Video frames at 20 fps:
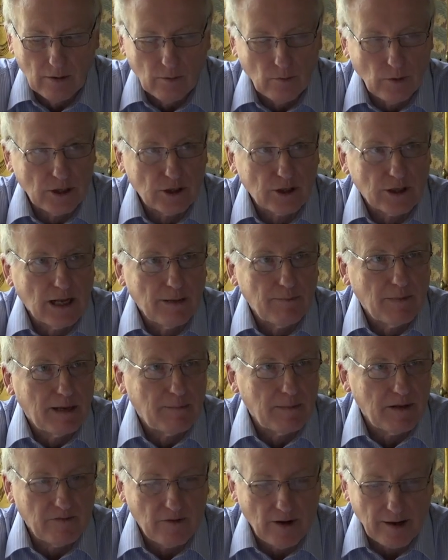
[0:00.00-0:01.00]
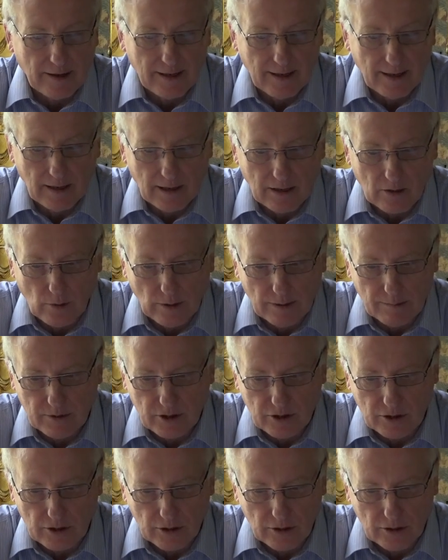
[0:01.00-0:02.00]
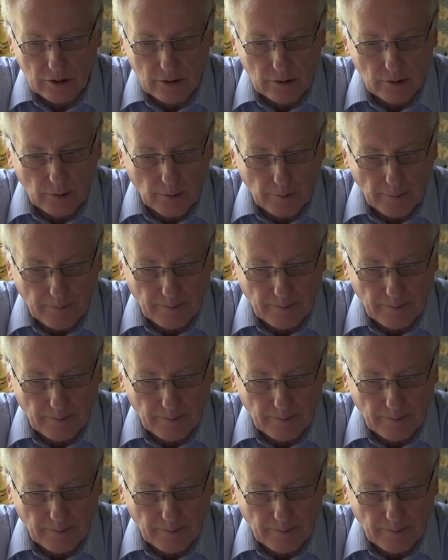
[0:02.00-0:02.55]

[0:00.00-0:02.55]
which they may be very ill-equipped to do.